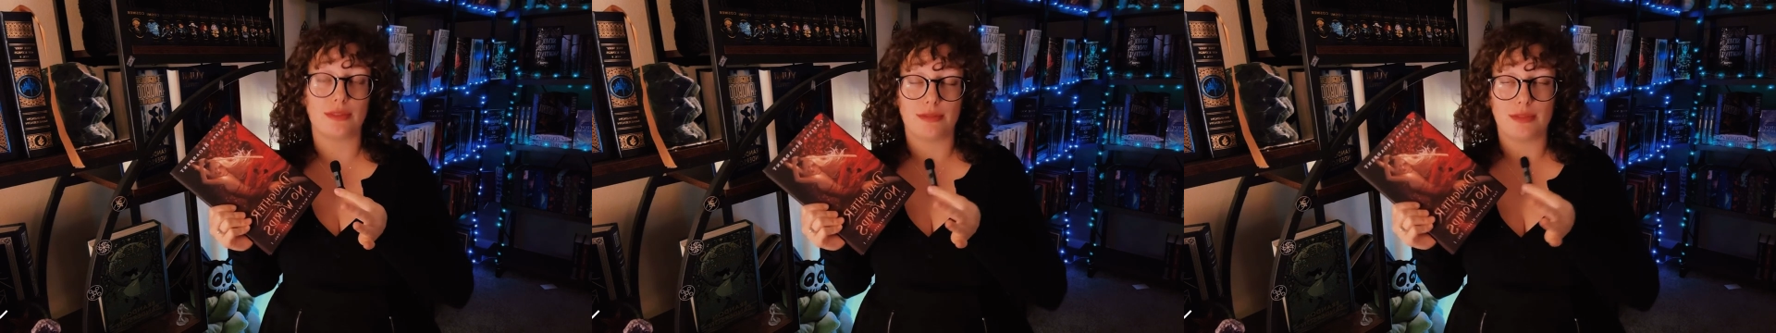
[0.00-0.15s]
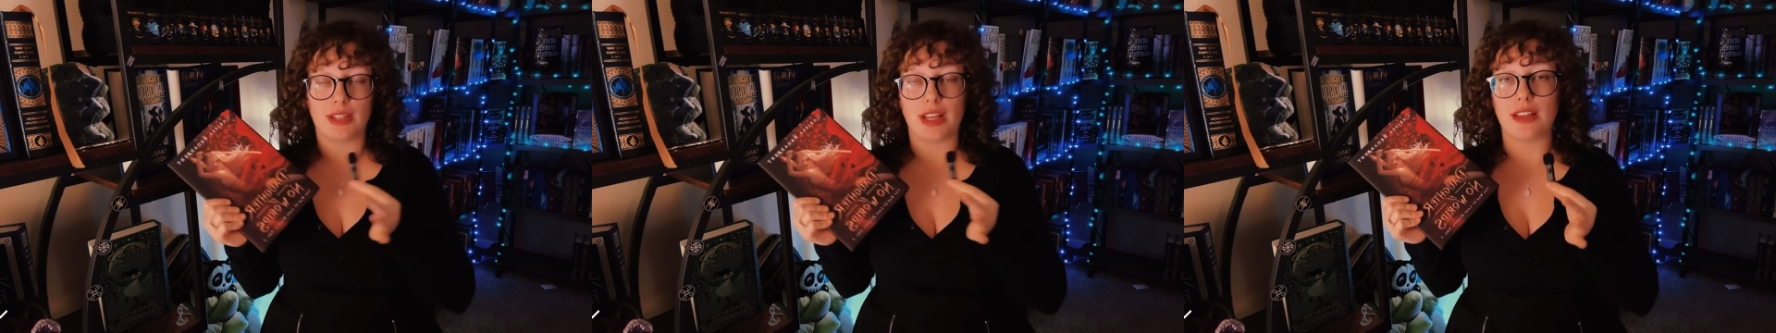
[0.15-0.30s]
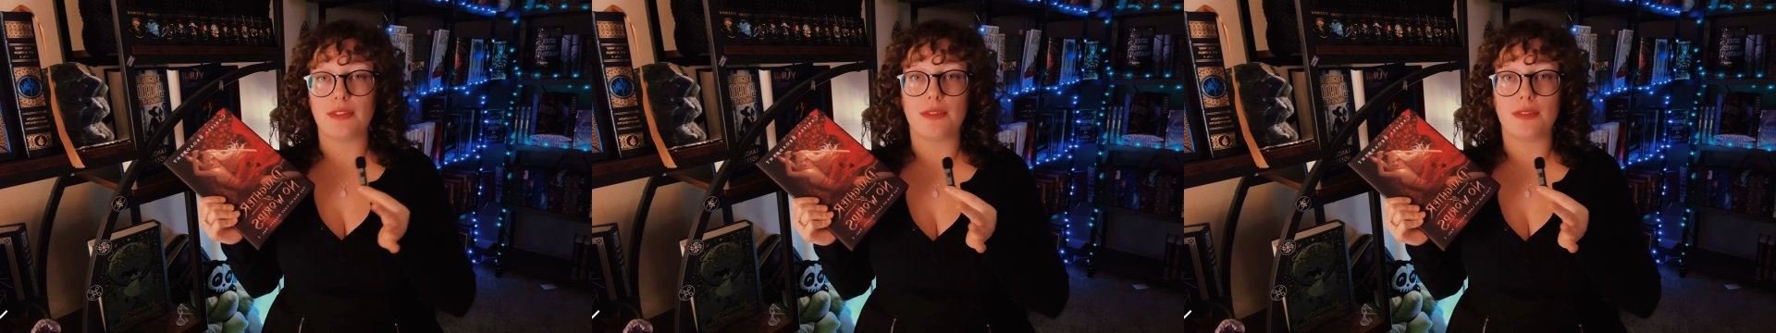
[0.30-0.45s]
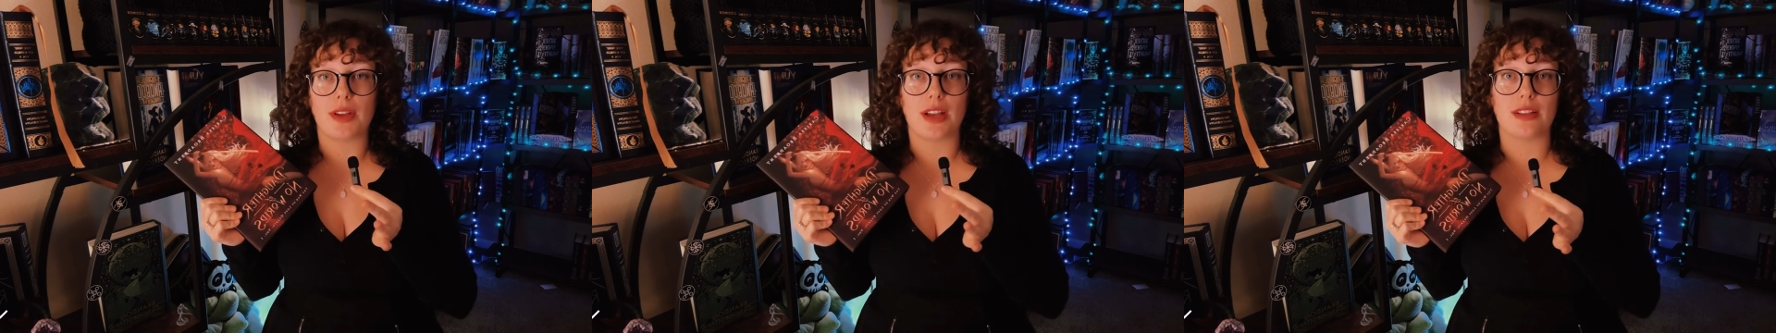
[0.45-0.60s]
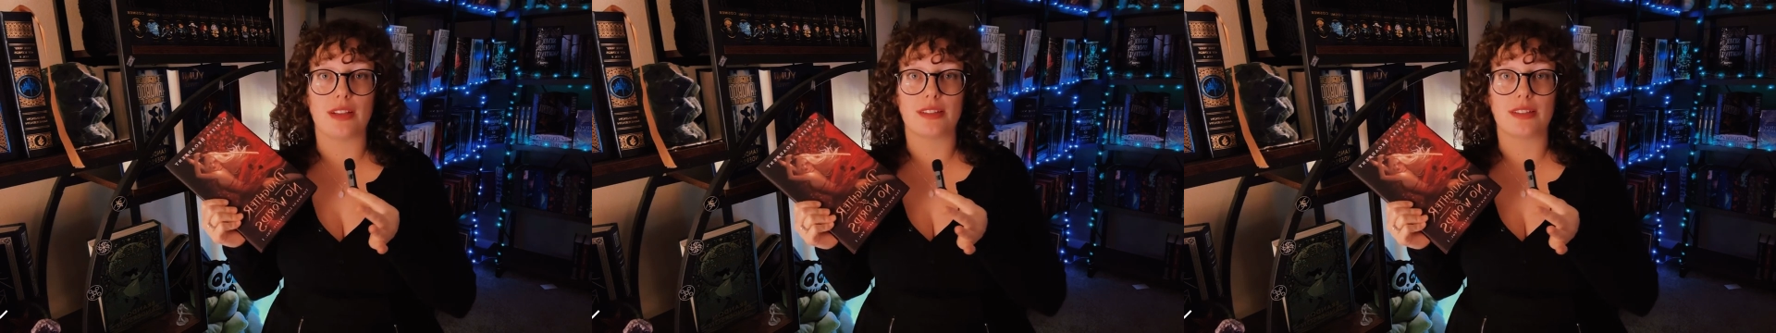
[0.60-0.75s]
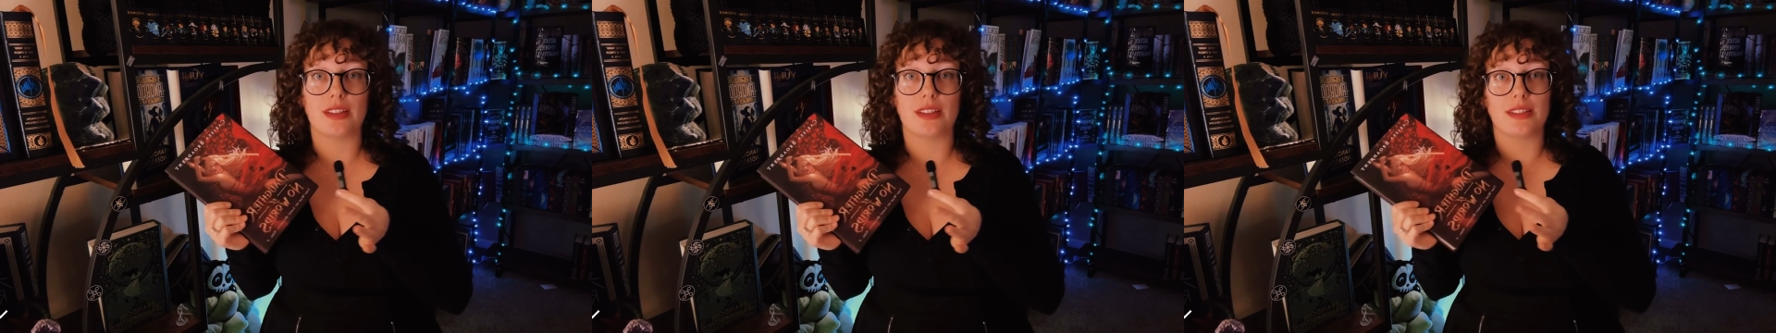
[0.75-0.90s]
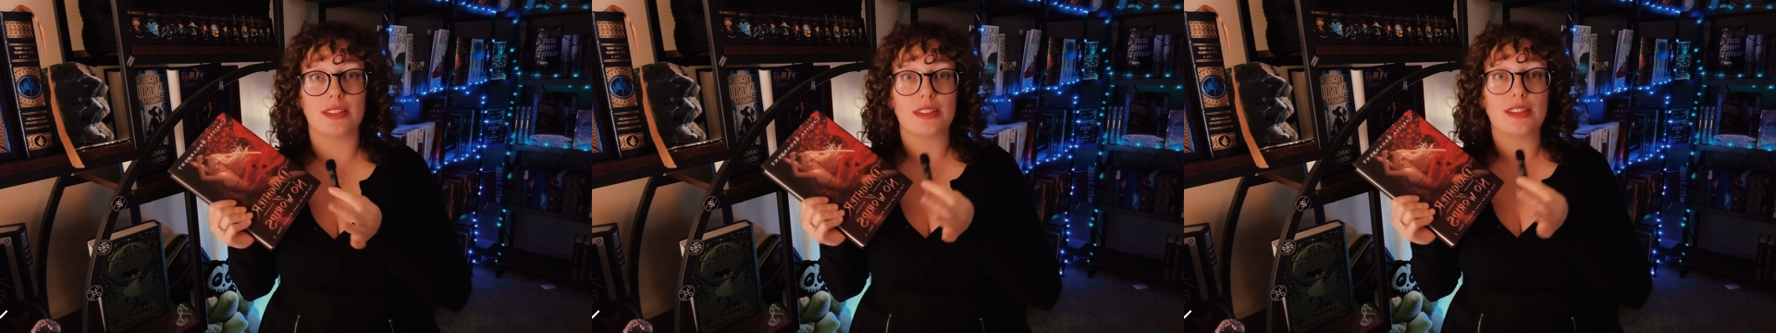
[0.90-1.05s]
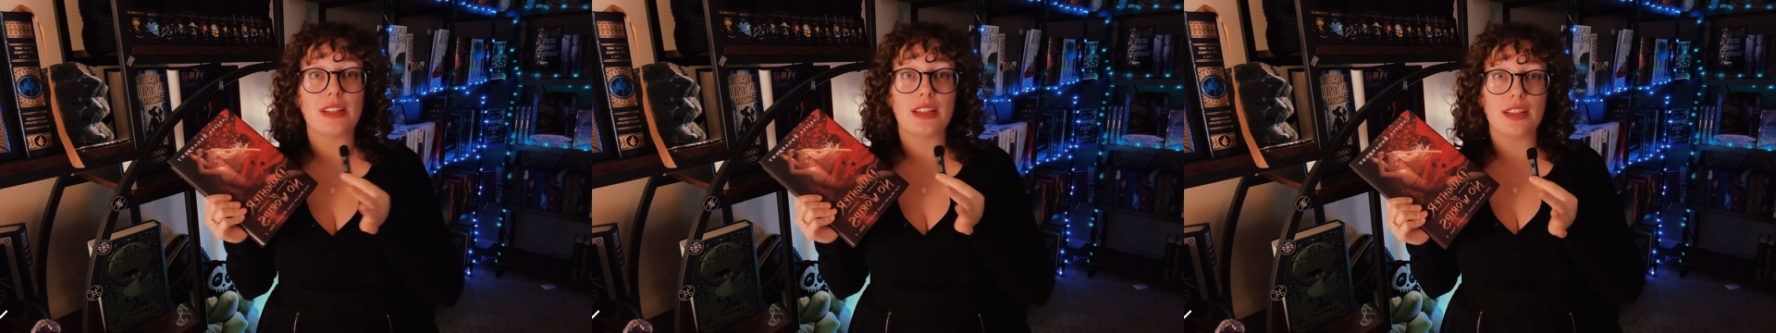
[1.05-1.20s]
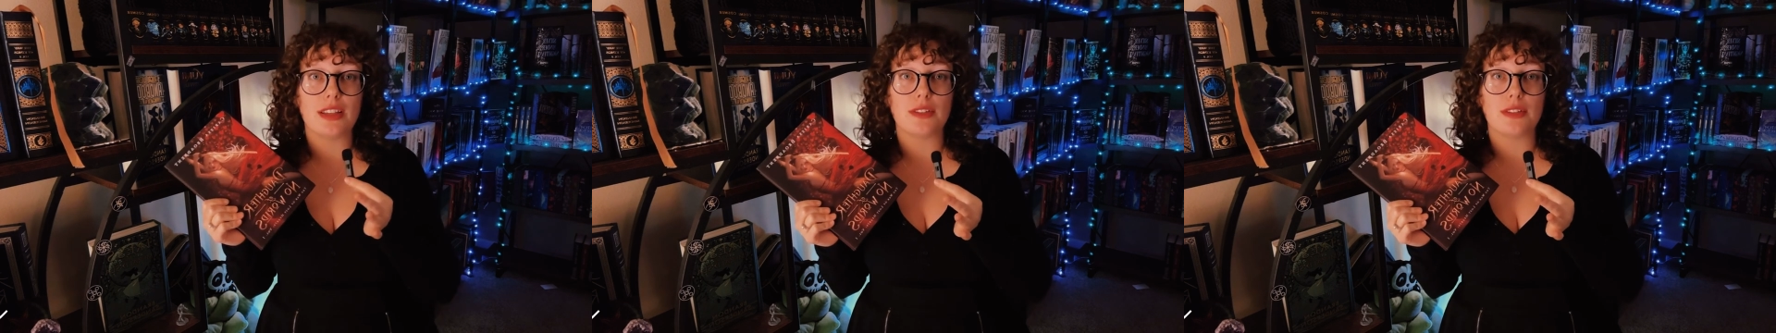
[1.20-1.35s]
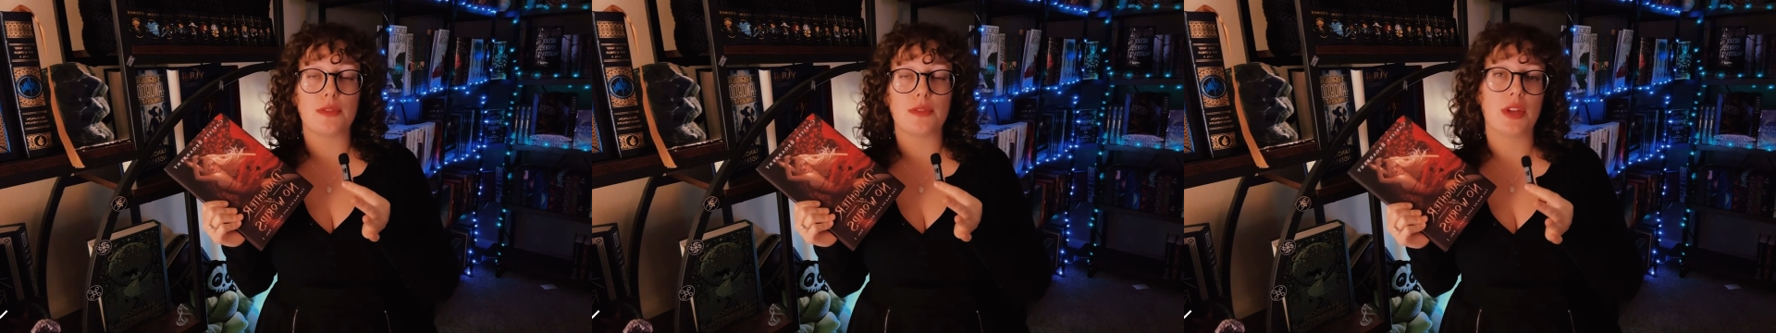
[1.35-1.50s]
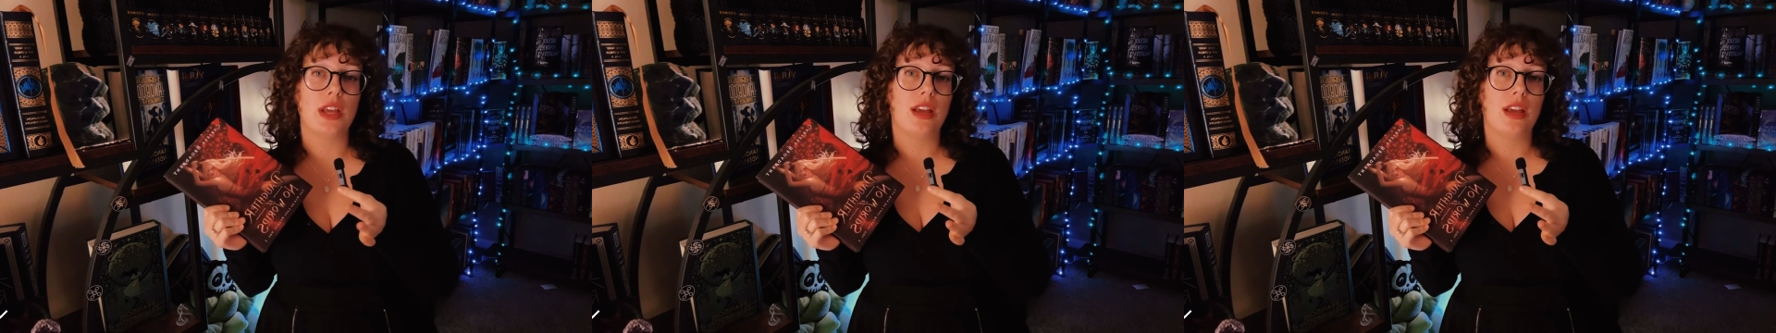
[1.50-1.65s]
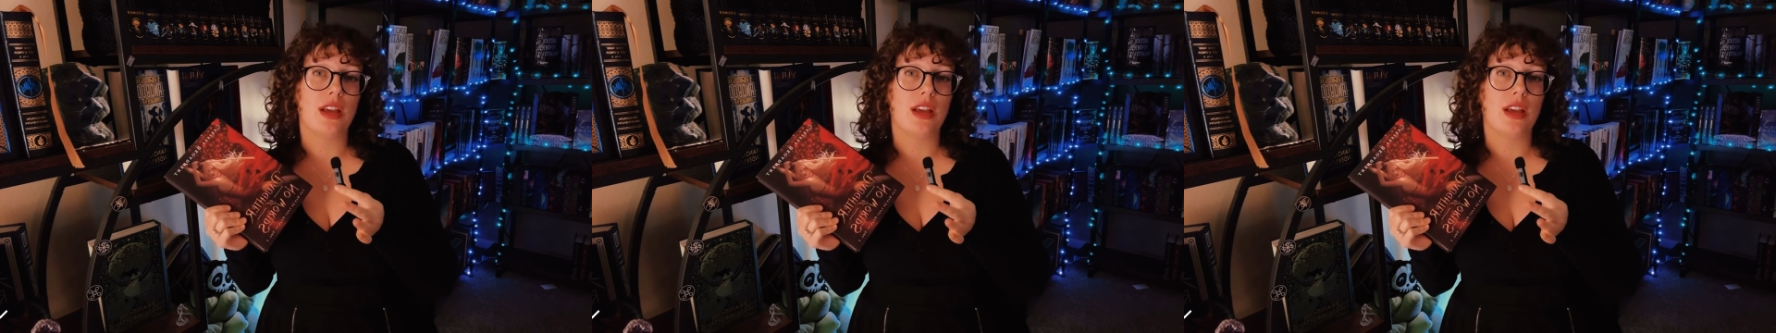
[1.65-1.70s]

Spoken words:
life as a slave,